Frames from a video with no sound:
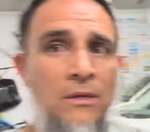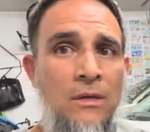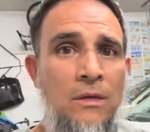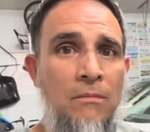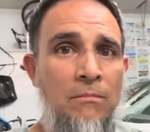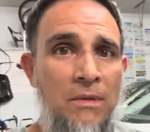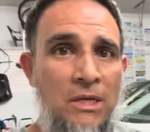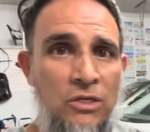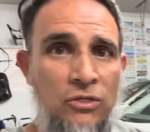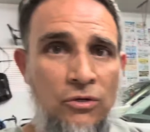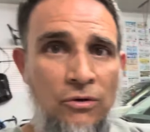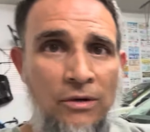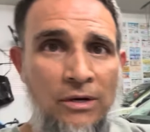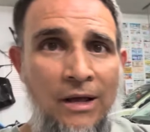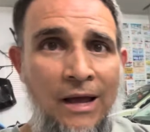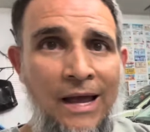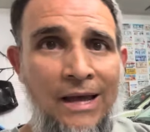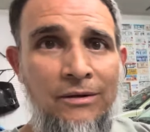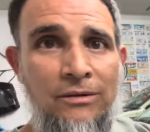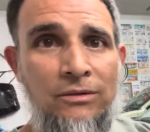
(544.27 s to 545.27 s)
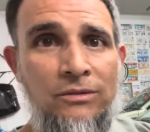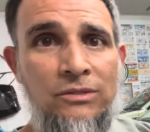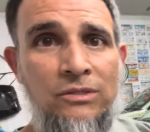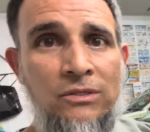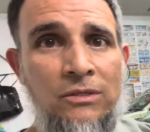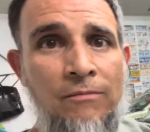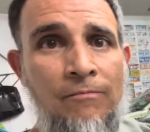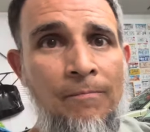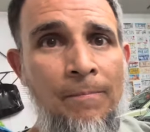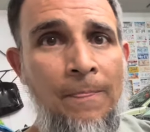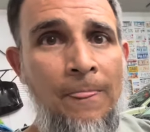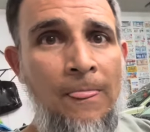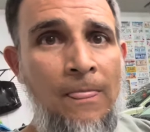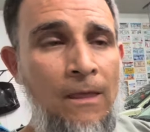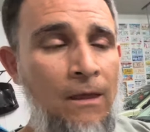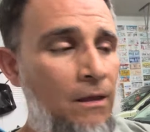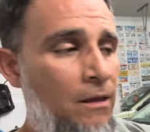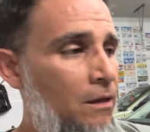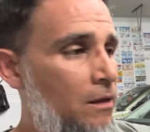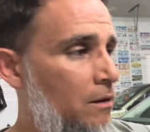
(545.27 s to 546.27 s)
make sure it idles,
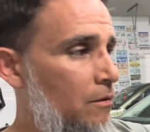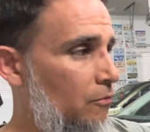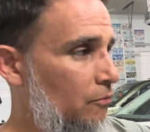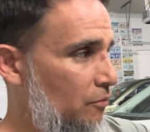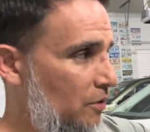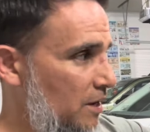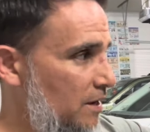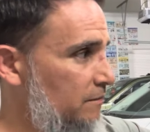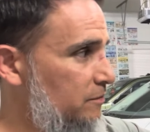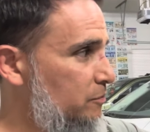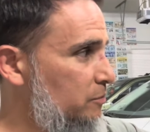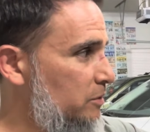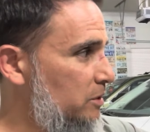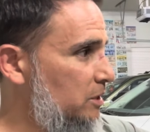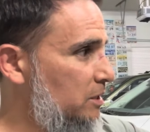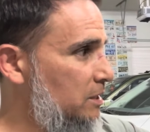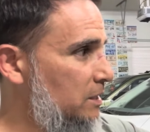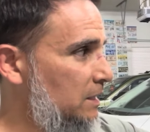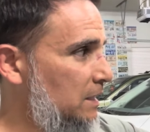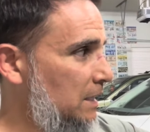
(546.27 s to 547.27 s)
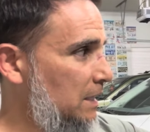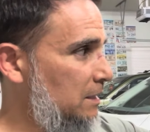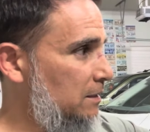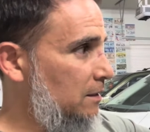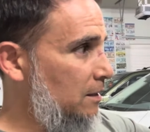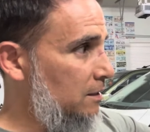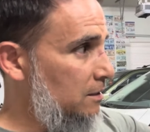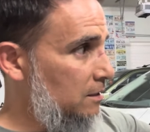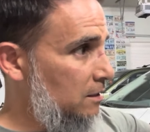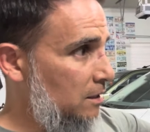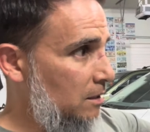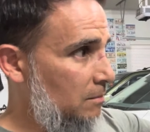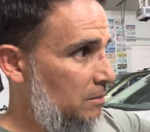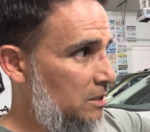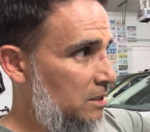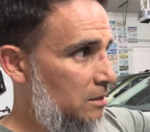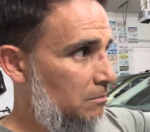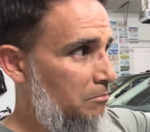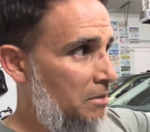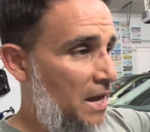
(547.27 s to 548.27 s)
revs really clean, and then I'm
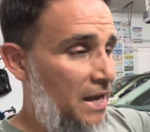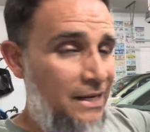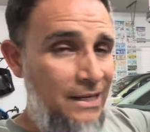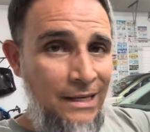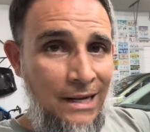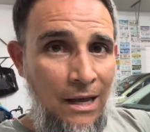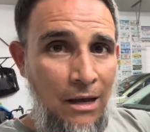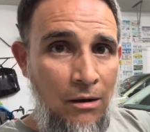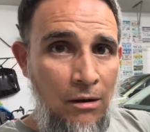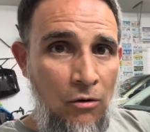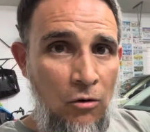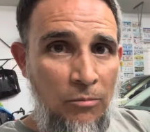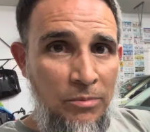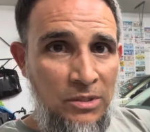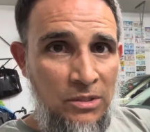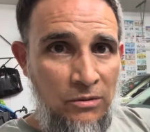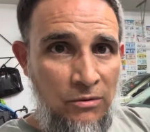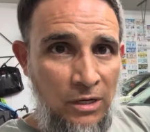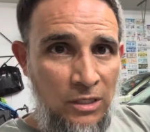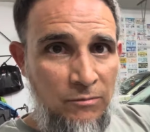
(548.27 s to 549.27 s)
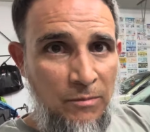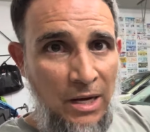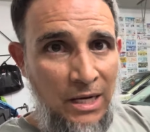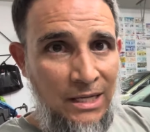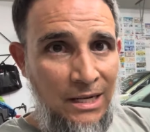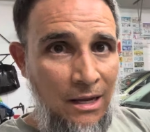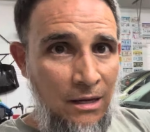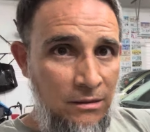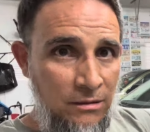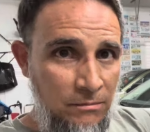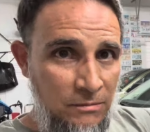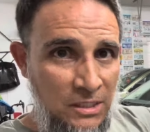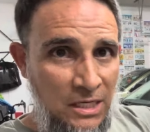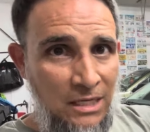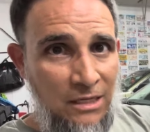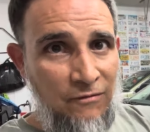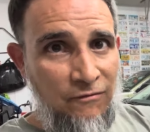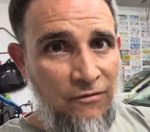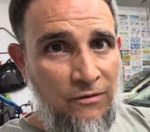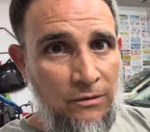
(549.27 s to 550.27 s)
gonna back it out, open the garage, back it out, and I'm gonna
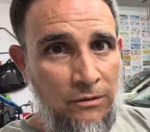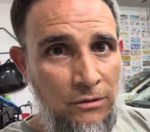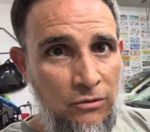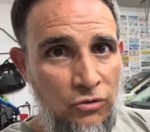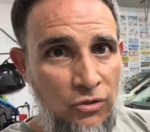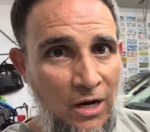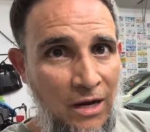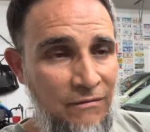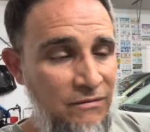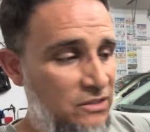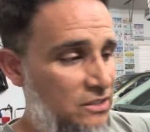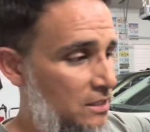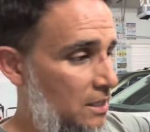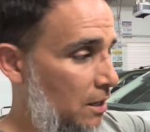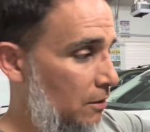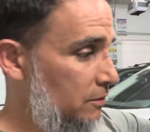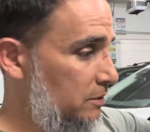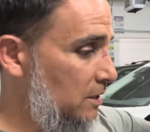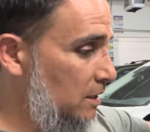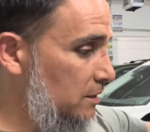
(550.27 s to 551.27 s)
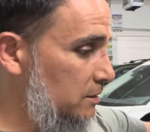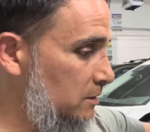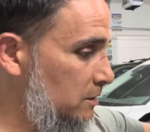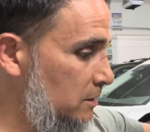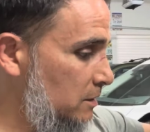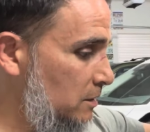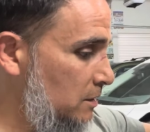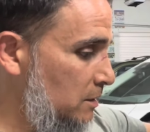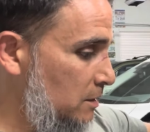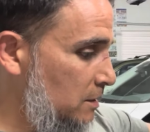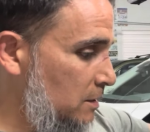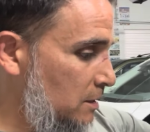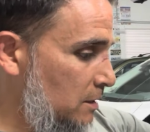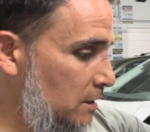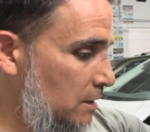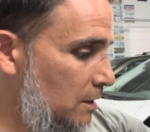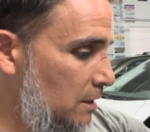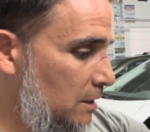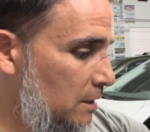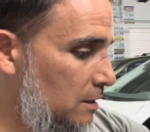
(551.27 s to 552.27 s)
take it for a little drive and see how it does.
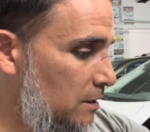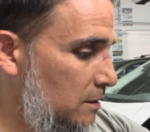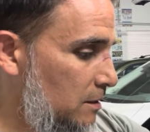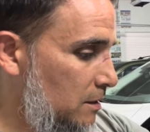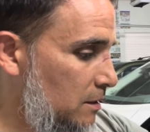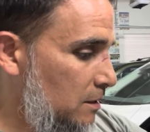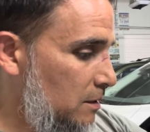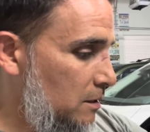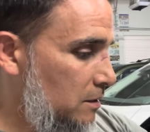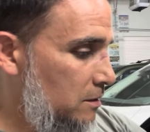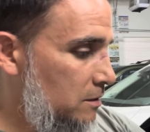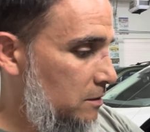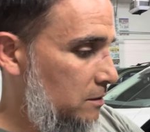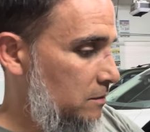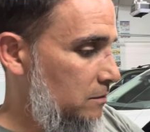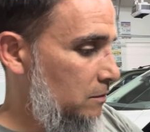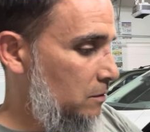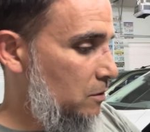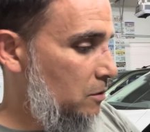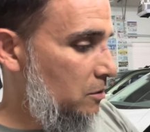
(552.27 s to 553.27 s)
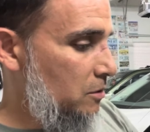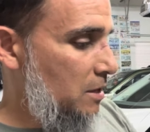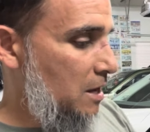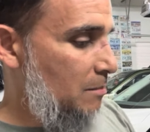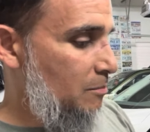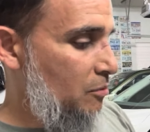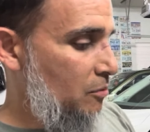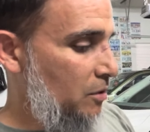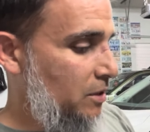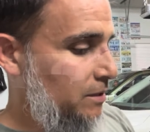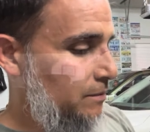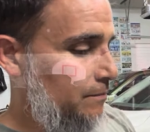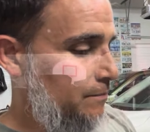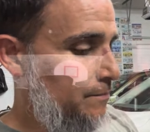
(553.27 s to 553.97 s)
And we'll go to that point.